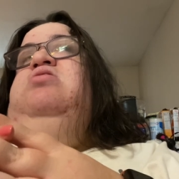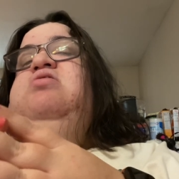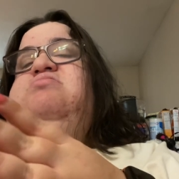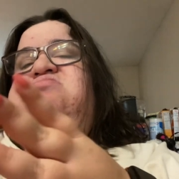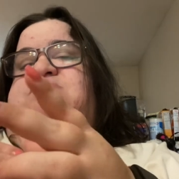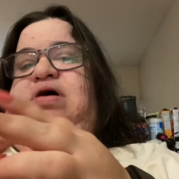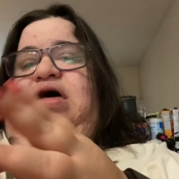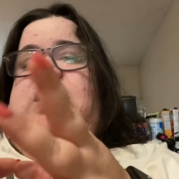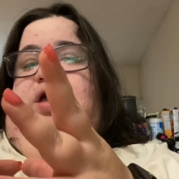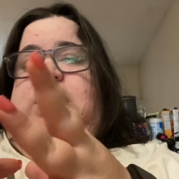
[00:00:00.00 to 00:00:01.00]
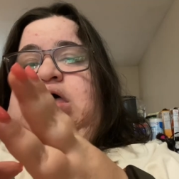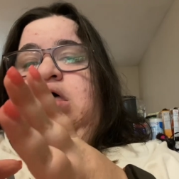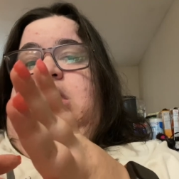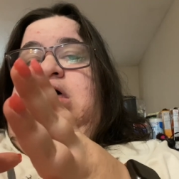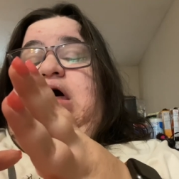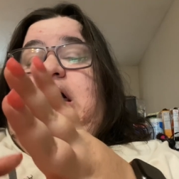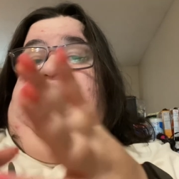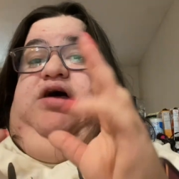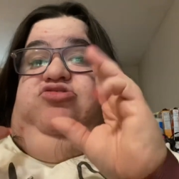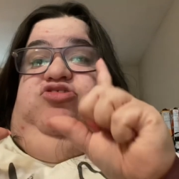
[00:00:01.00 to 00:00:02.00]
because my
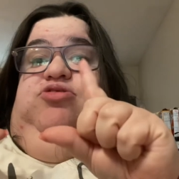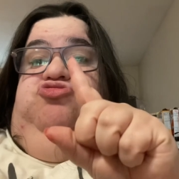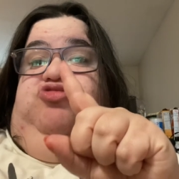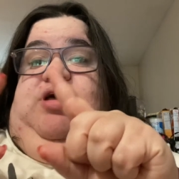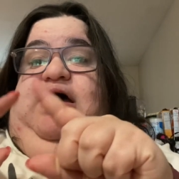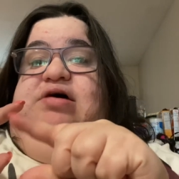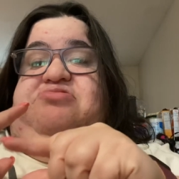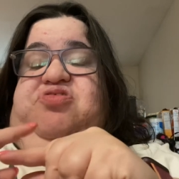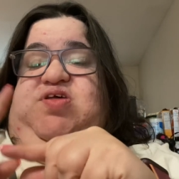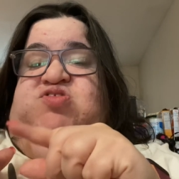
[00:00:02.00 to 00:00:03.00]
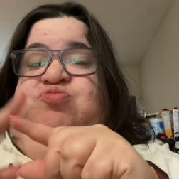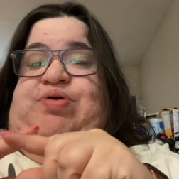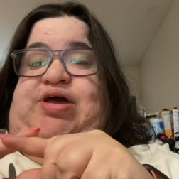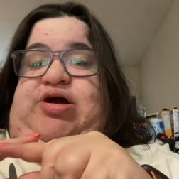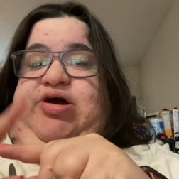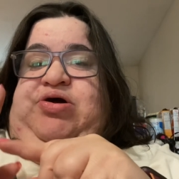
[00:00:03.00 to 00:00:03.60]
aunt usually has the speaker